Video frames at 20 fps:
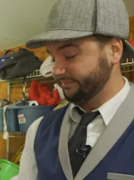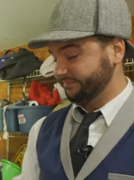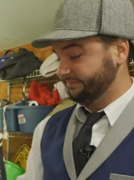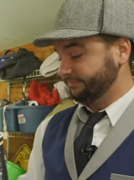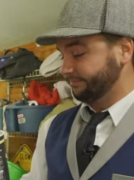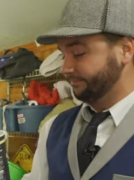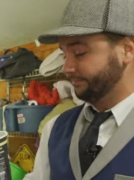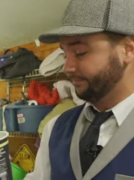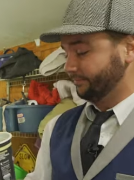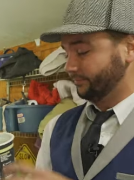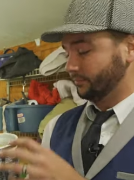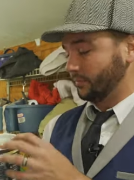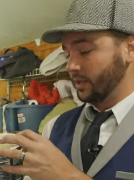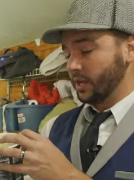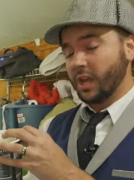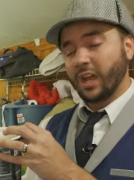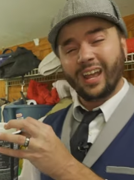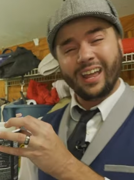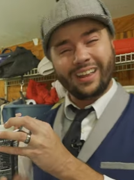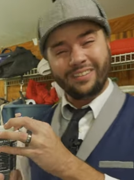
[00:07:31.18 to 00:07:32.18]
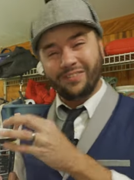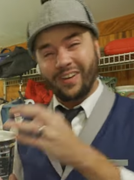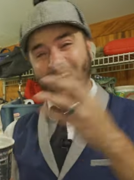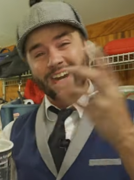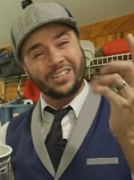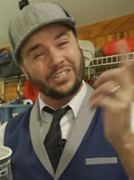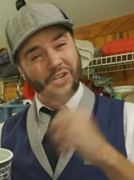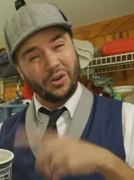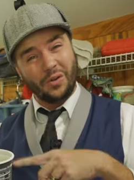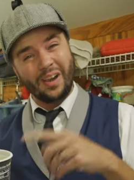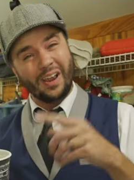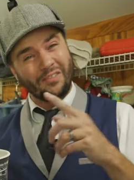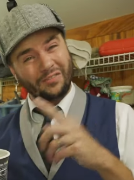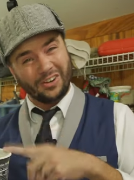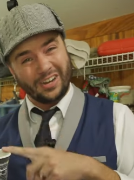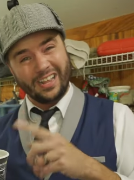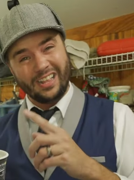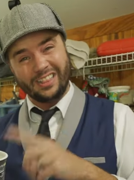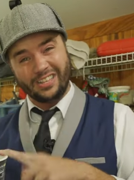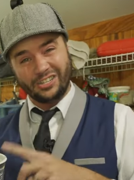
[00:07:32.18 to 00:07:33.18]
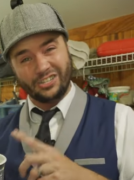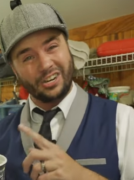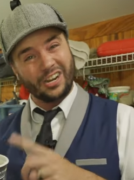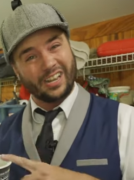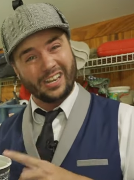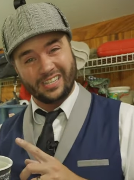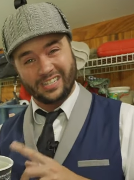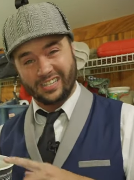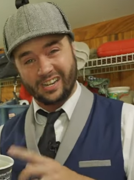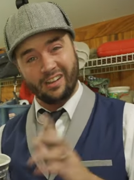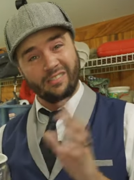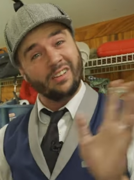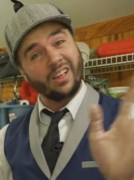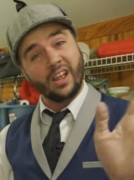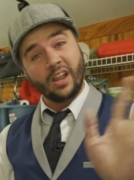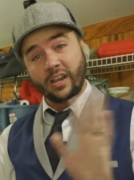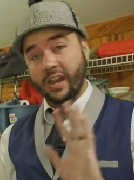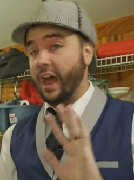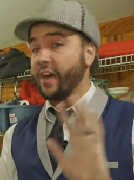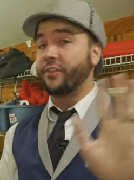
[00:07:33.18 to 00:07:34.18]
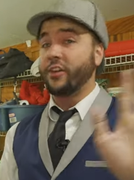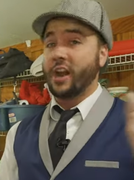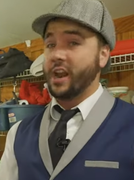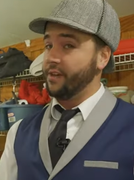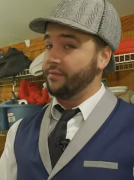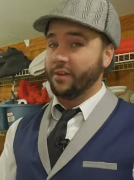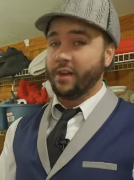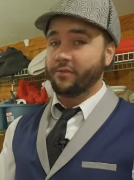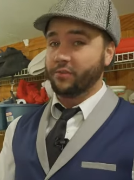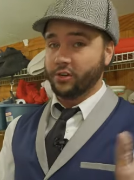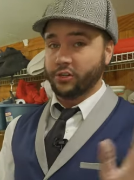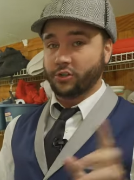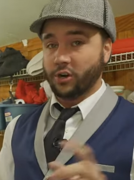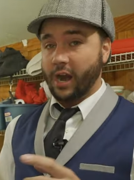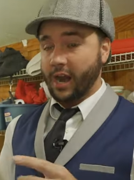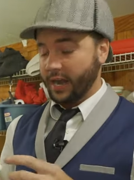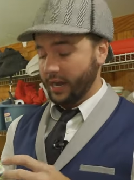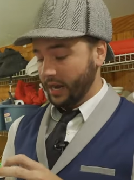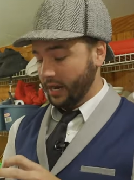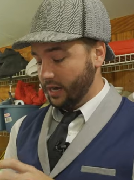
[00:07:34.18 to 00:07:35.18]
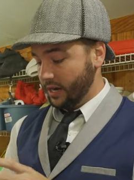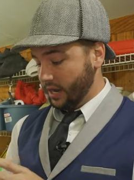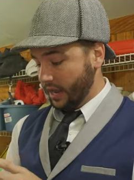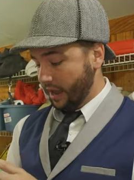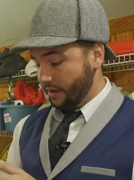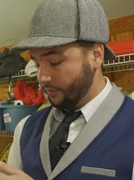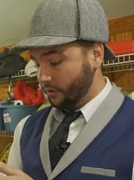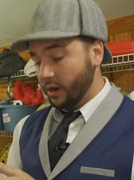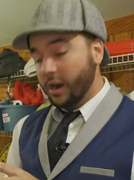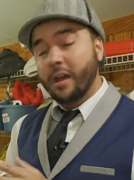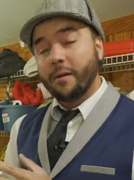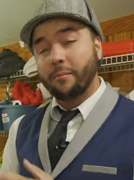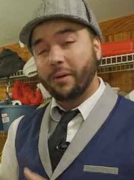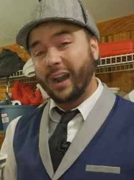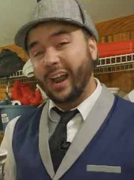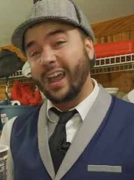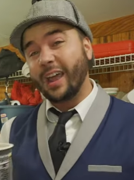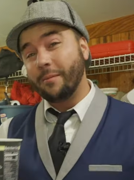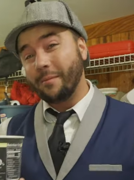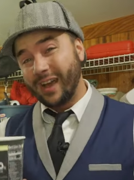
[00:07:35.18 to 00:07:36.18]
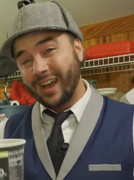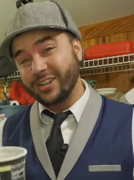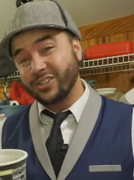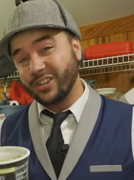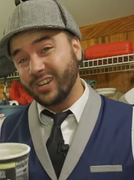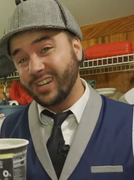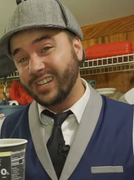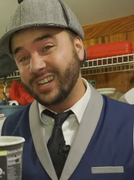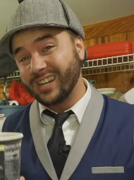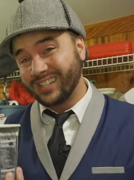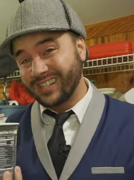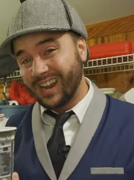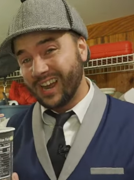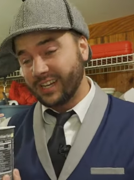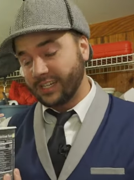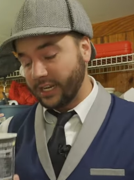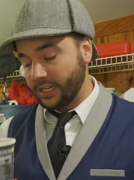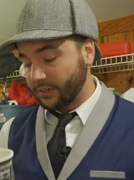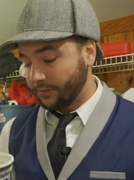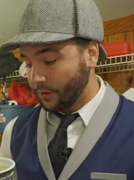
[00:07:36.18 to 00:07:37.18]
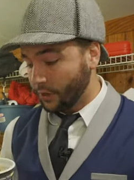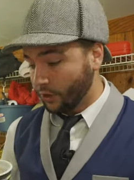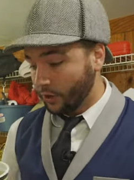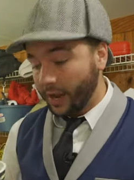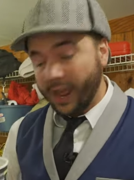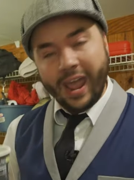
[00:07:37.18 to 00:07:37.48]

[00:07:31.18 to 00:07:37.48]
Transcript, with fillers: In fact, don't ever eat the chicken stuff. Not that I've ever tried it, ever, but I imagine it does not taste very good.